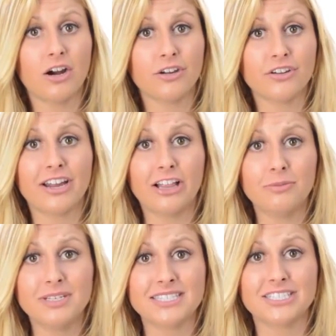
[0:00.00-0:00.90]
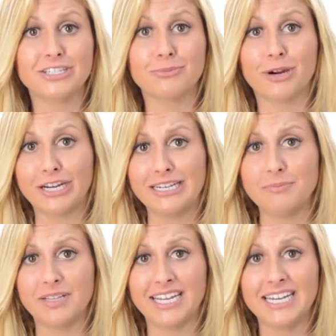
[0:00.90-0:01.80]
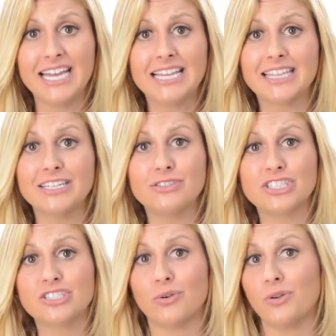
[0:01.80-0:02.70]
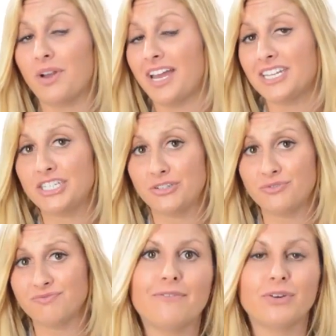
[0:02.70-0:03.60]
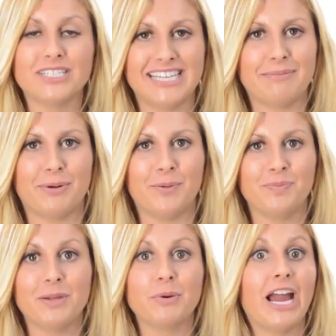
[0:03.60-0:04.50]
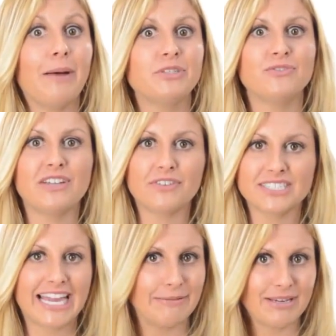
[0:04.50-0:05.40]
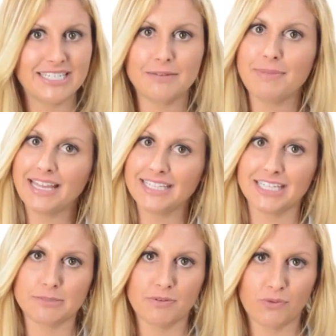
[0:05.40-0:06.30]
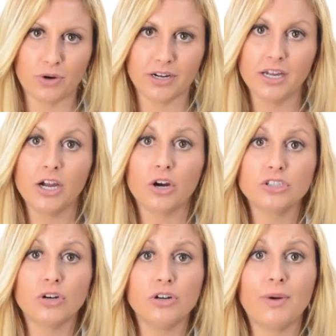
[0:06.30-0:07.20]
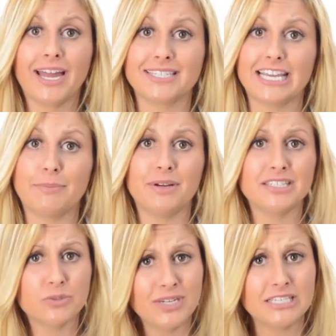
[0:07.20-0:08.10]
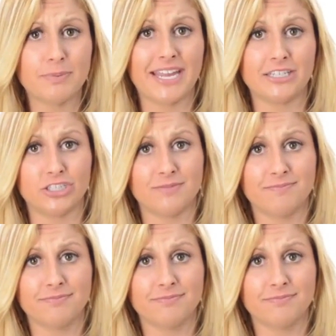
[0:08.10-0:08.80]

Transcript: Are there elements to your marketing plan that you just don't know how to do? For example, perhaps you've never segmented a mailing list before or don't know how to set up a squeeze page.